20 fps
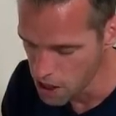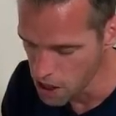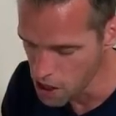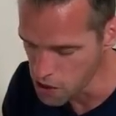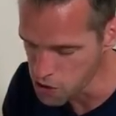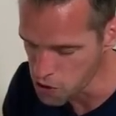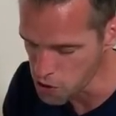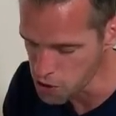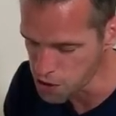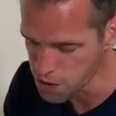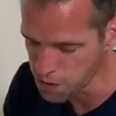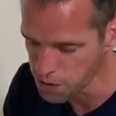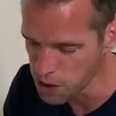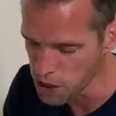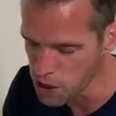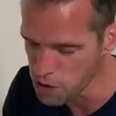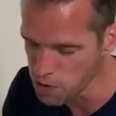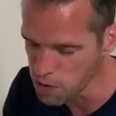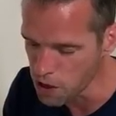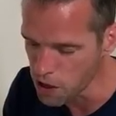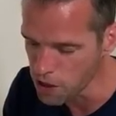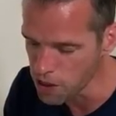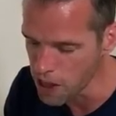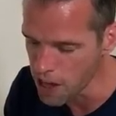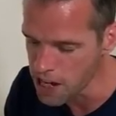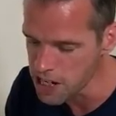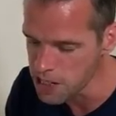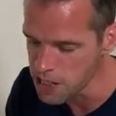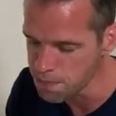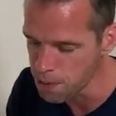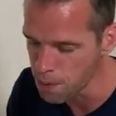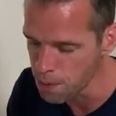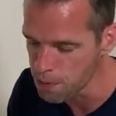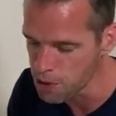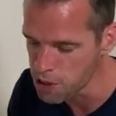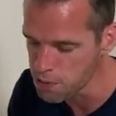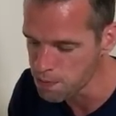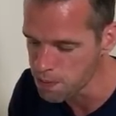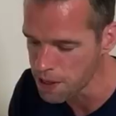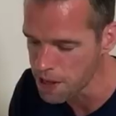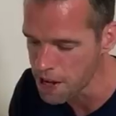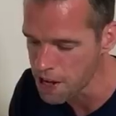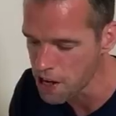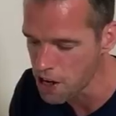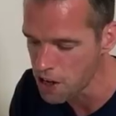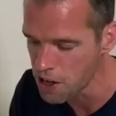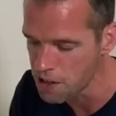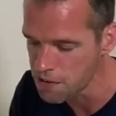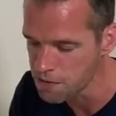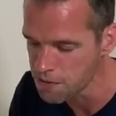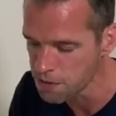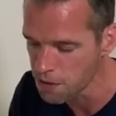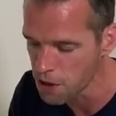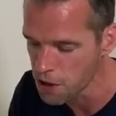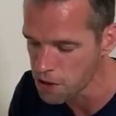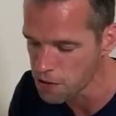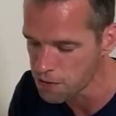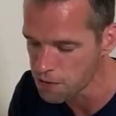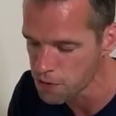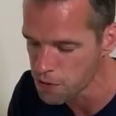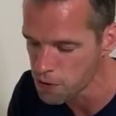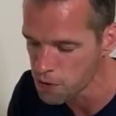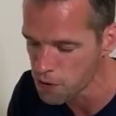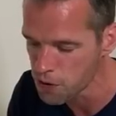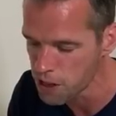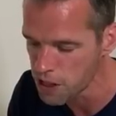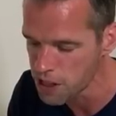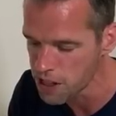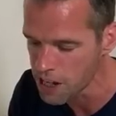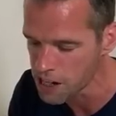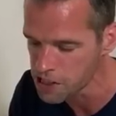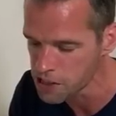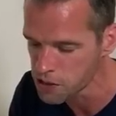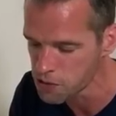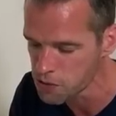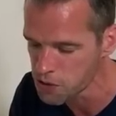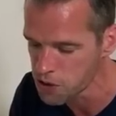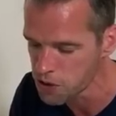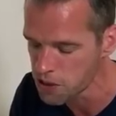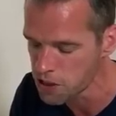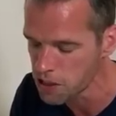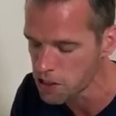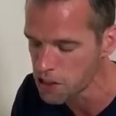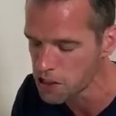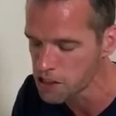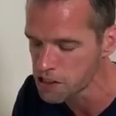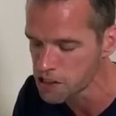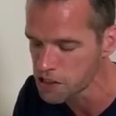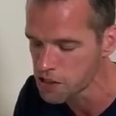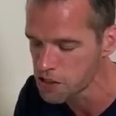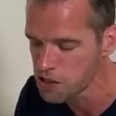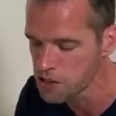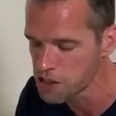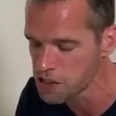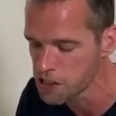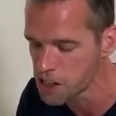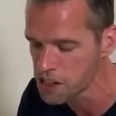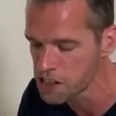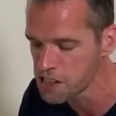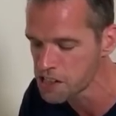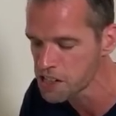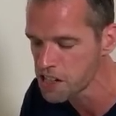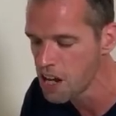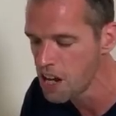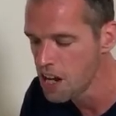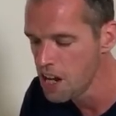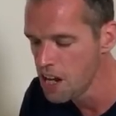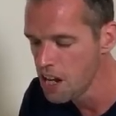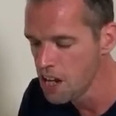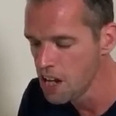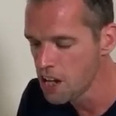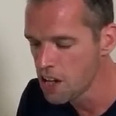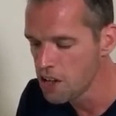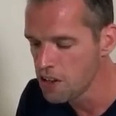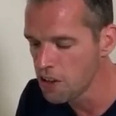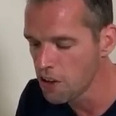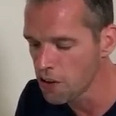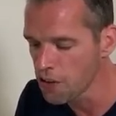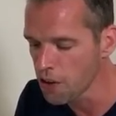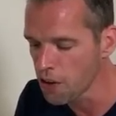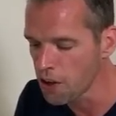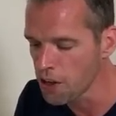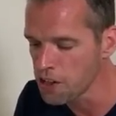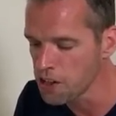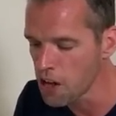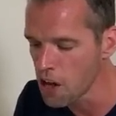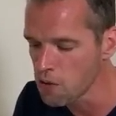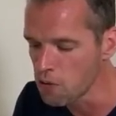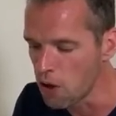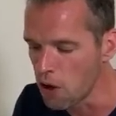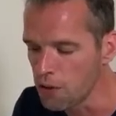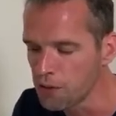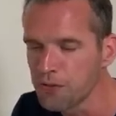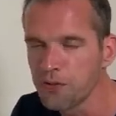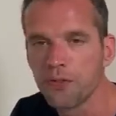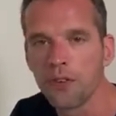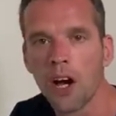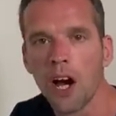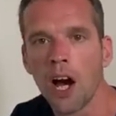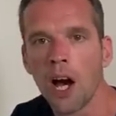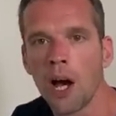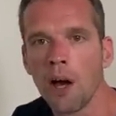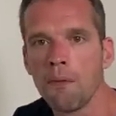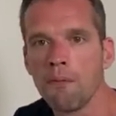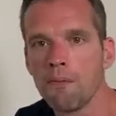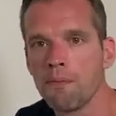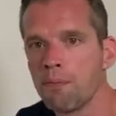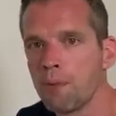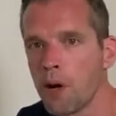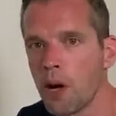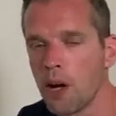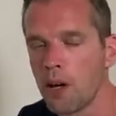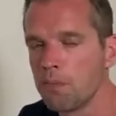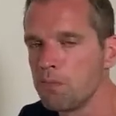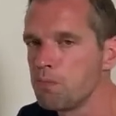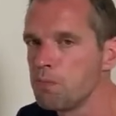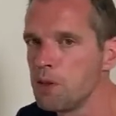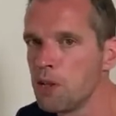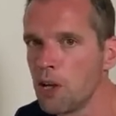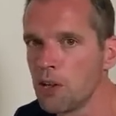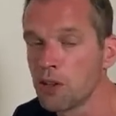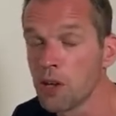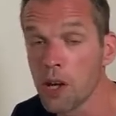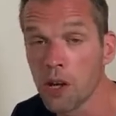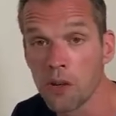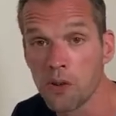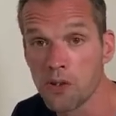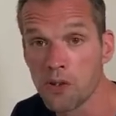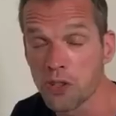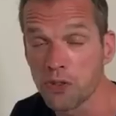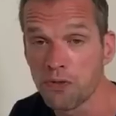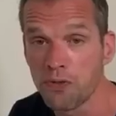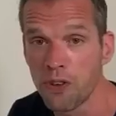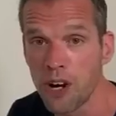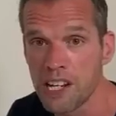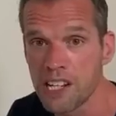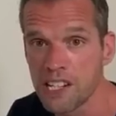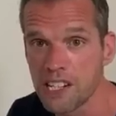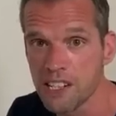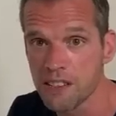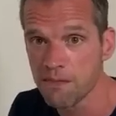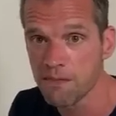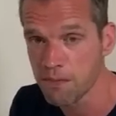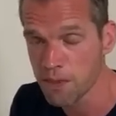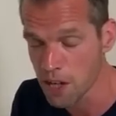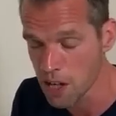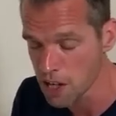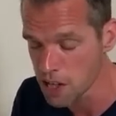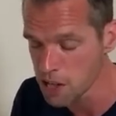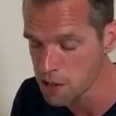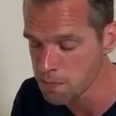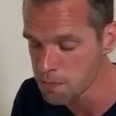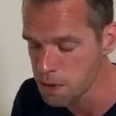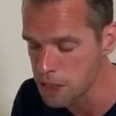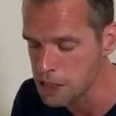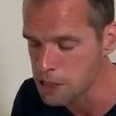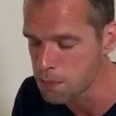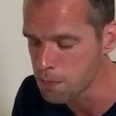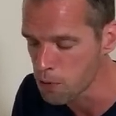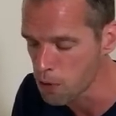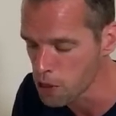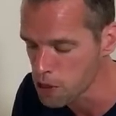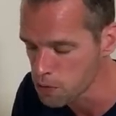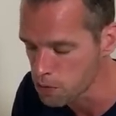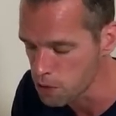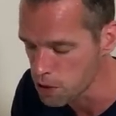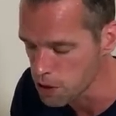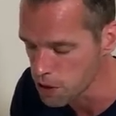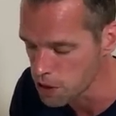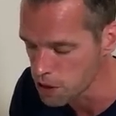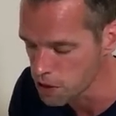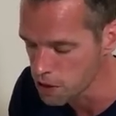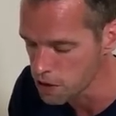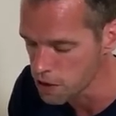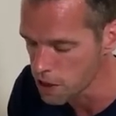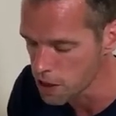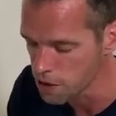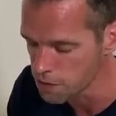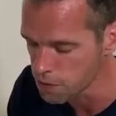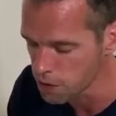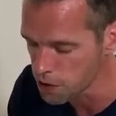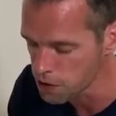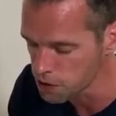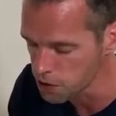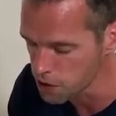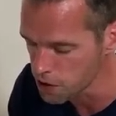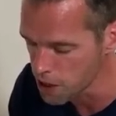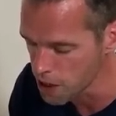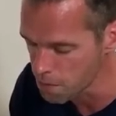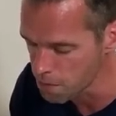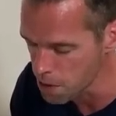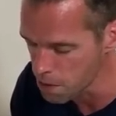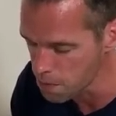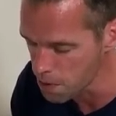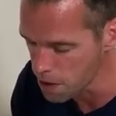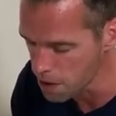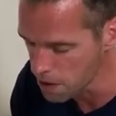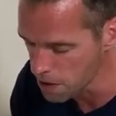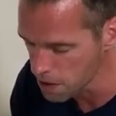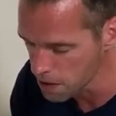Josh Few, are there any published PAR info for the Kessel tuna Suns? Not that I know of, but you know, Google's your friend. You'd be surprised what you can find on there, maybe.